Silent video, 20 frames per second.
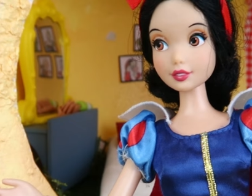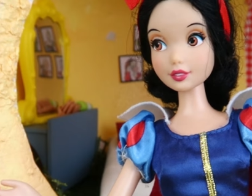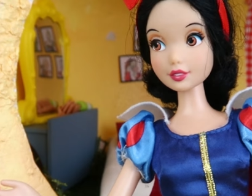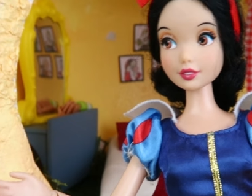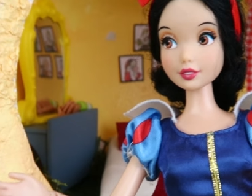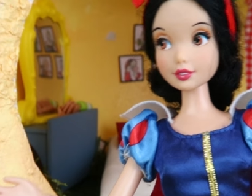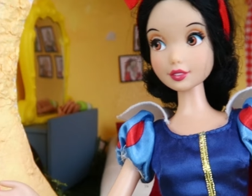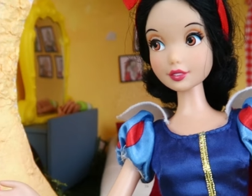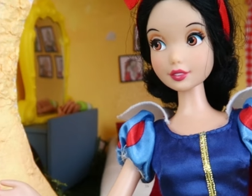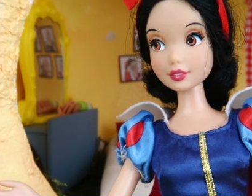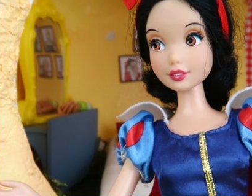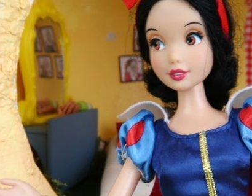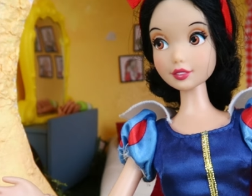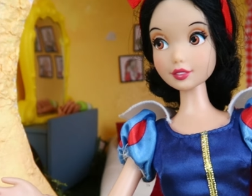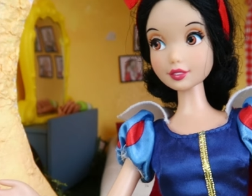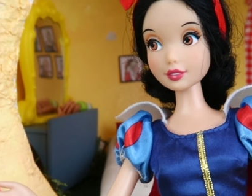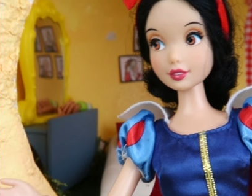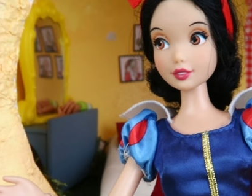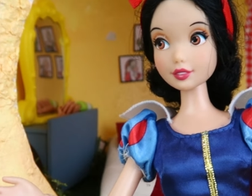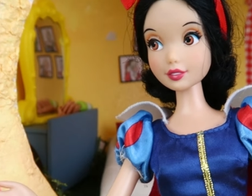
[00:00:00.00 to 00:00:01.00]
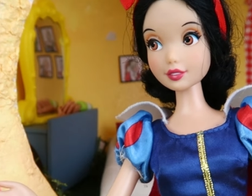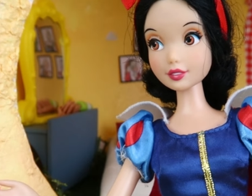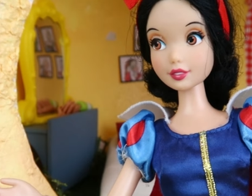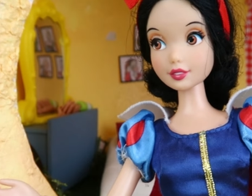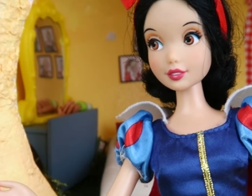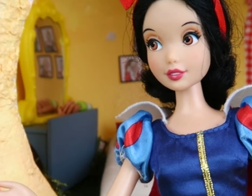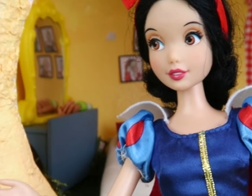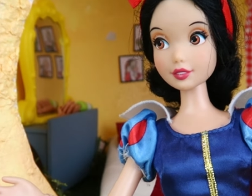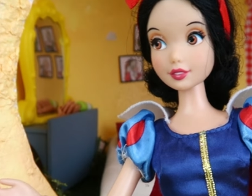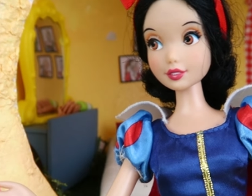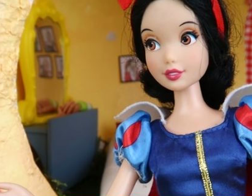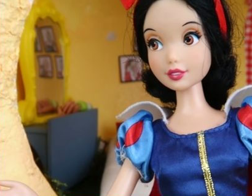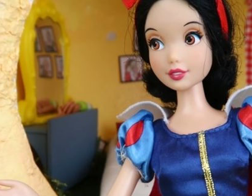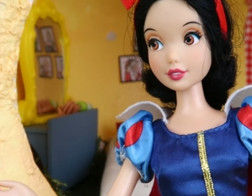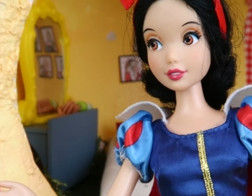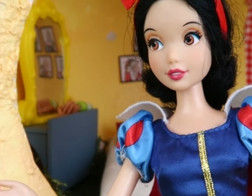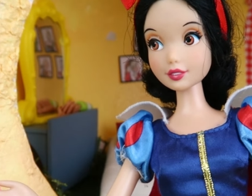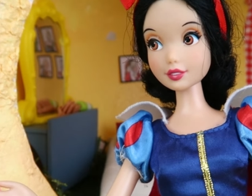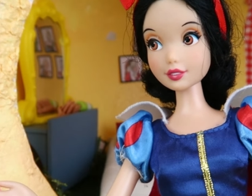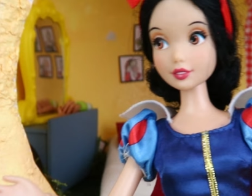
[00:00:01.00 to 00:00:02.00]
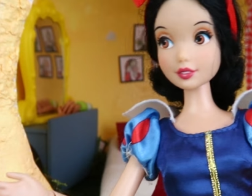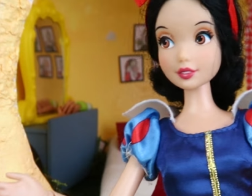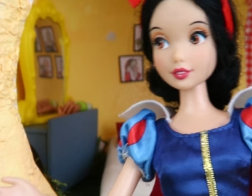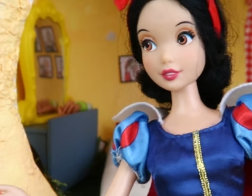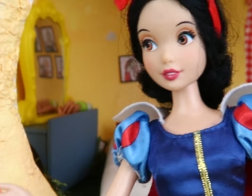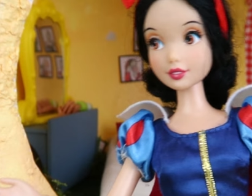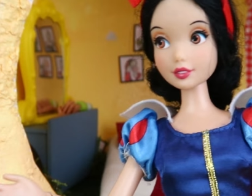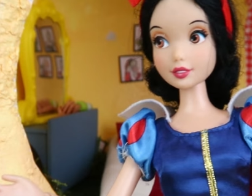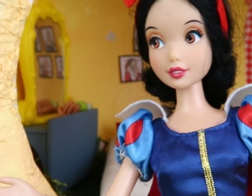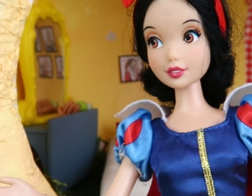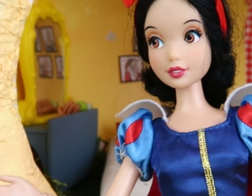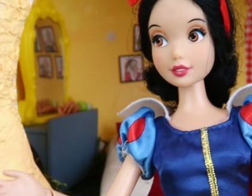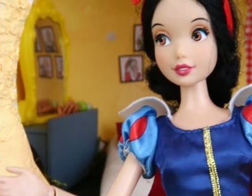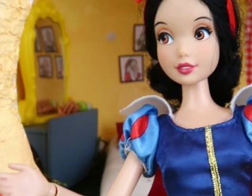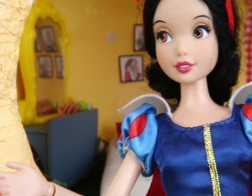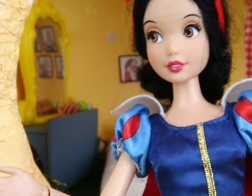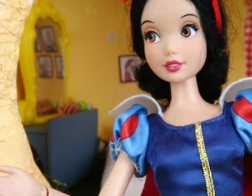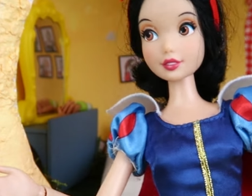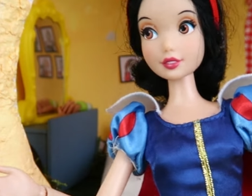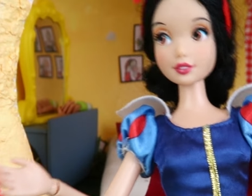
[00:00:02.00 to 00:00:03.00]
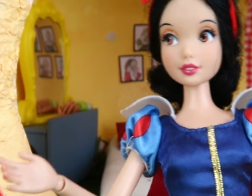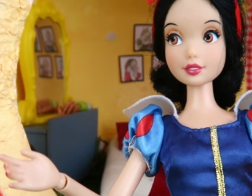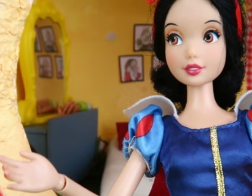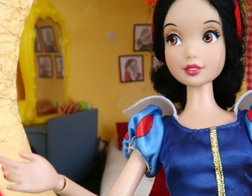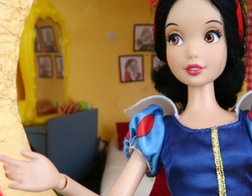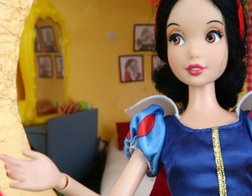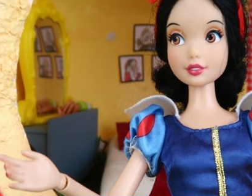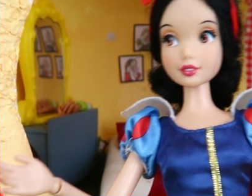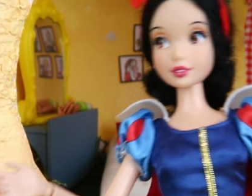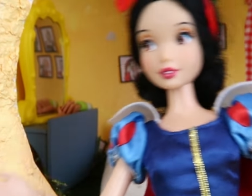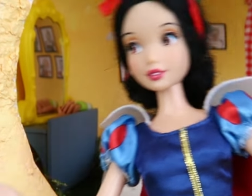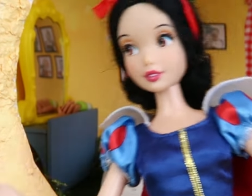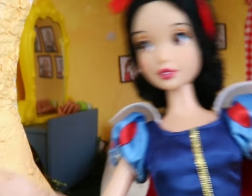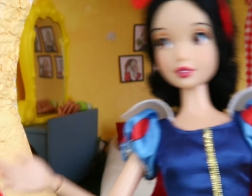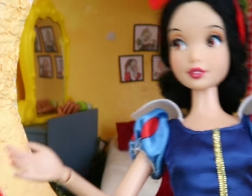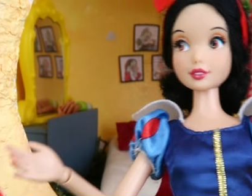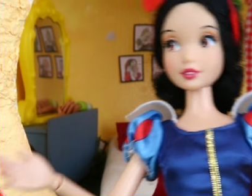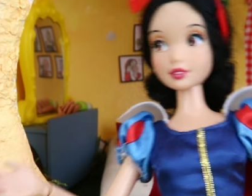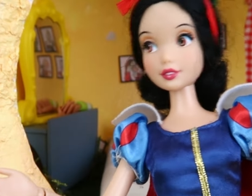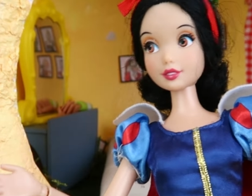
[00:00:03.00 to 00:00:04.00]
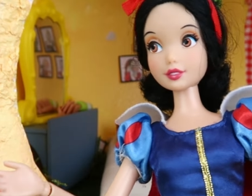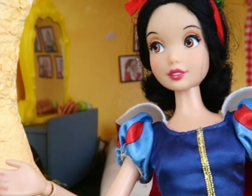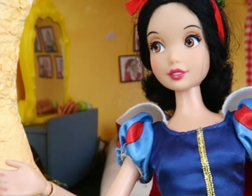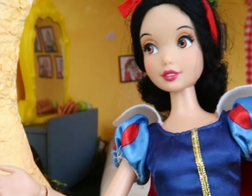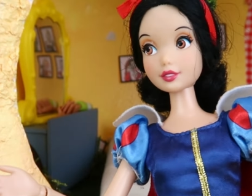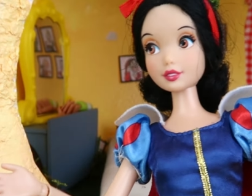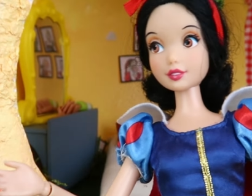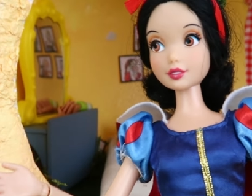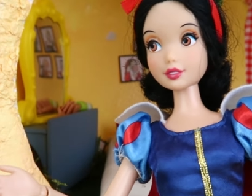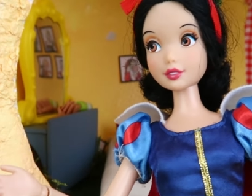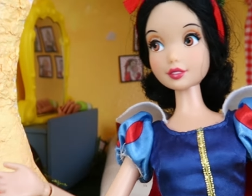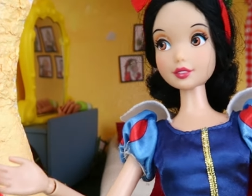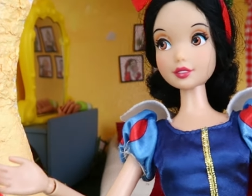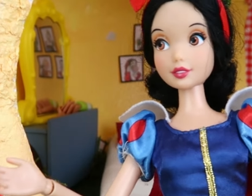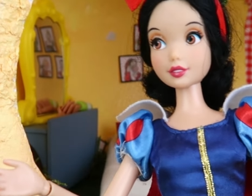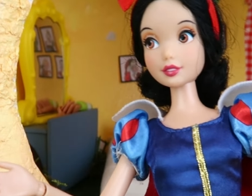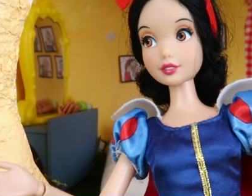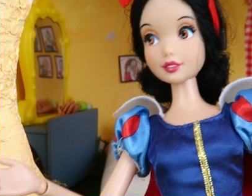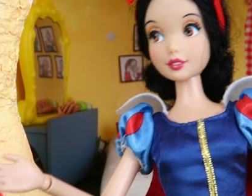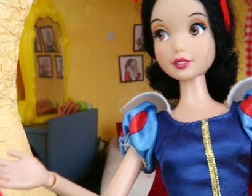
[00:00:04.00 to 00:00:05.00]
No. No way! I think the best is to sleep outside. I can look at the